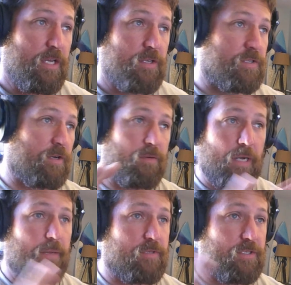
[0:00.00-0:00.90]
So
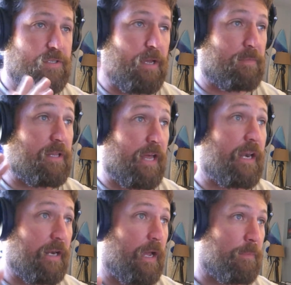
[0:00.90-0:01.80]
I'm glad
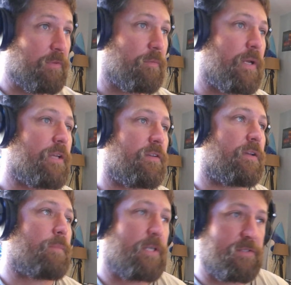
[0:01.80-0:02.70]
it happened the way it did,
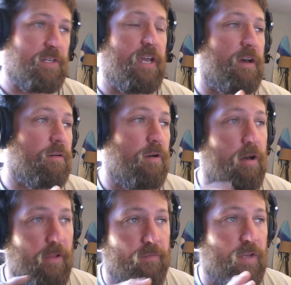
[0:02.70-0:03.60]
because now all
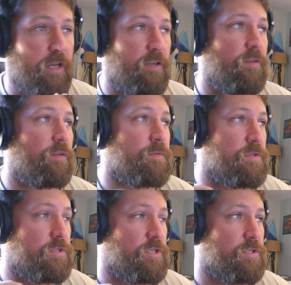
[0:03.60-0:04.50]
I've got to do is
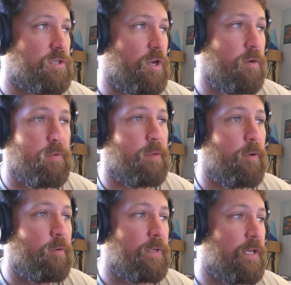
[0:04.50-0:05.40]
just open up
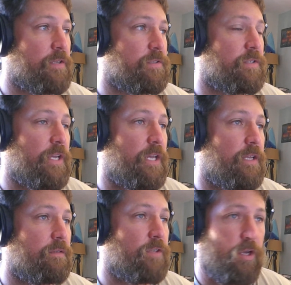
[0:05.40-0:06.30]
OBS and
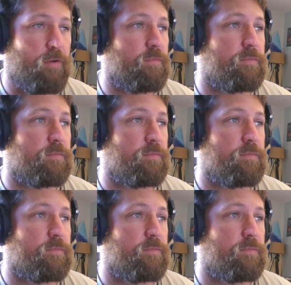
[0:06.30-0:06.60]
go.